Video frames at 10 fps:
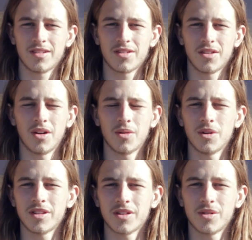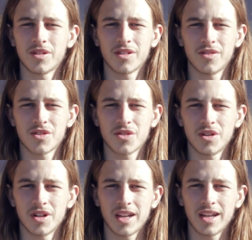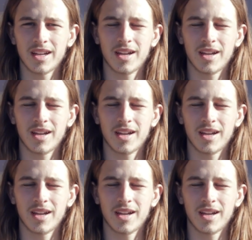So we're at the Quiksilver store today.